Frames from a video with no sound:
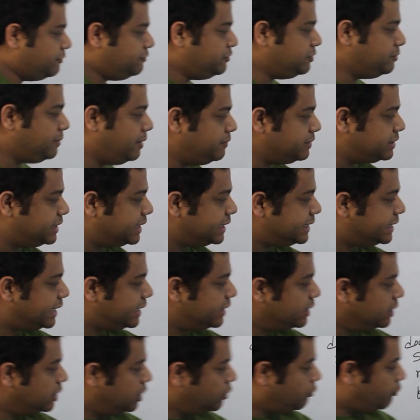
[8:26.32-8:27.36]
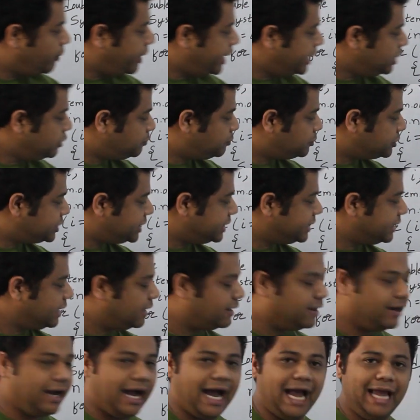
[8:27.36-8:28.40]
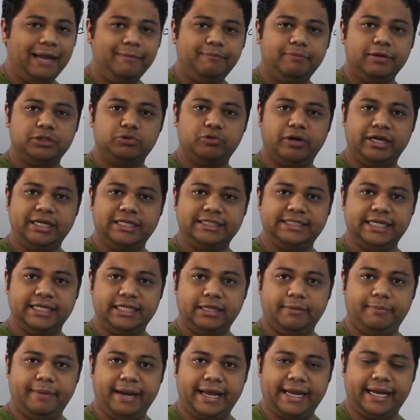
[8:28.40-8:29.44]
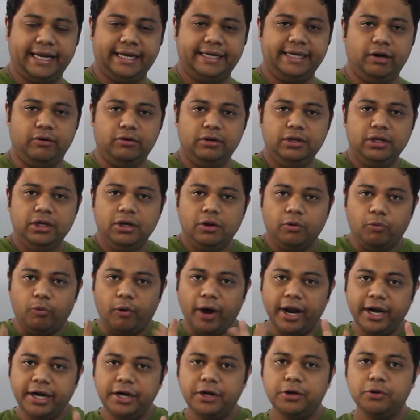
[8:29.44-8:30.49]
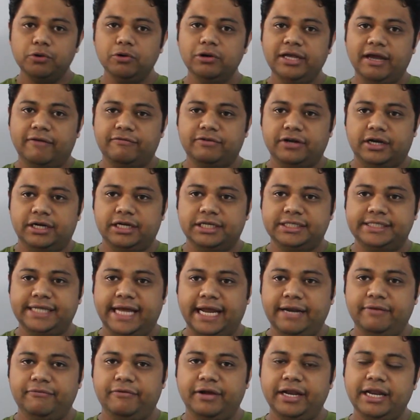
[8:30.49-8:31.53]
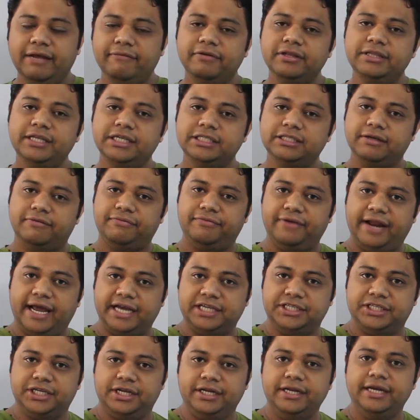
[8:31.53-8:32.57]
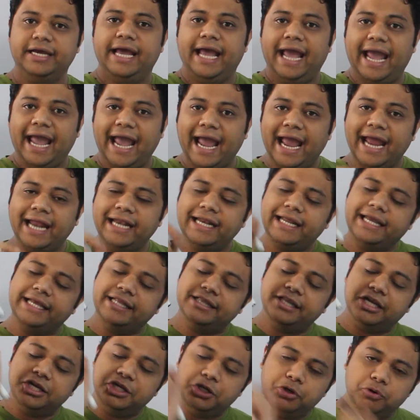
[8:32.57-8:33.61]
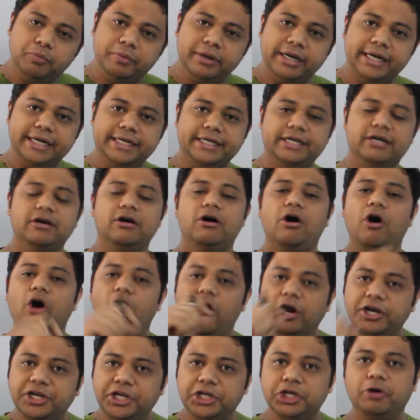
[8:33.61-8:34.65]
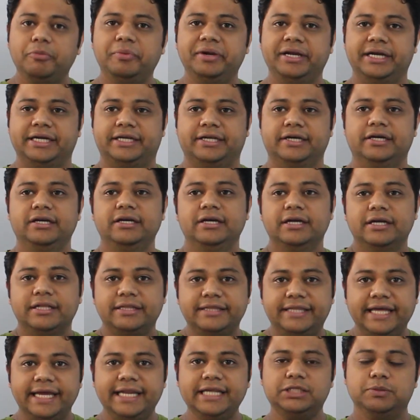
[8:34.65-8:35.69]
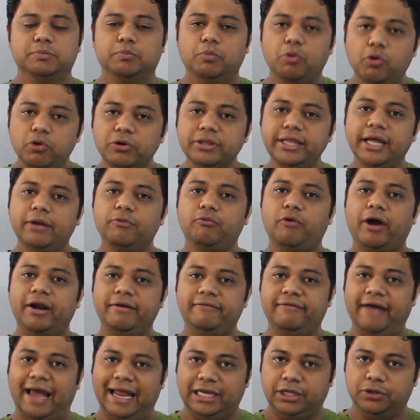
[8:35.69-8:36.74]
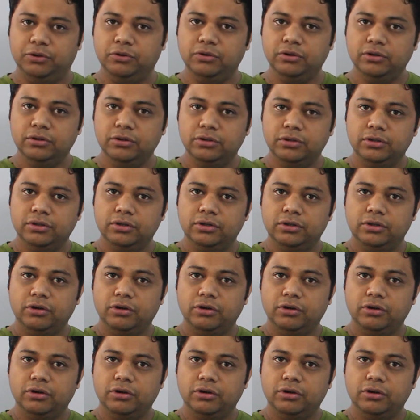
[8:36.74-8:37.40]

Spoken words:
of you may be thinking, why are you putting I plus 1 inside the bracket? Now, one rule you have to understand, whenever there is a fraction and in the numerator or denominator there is more than one value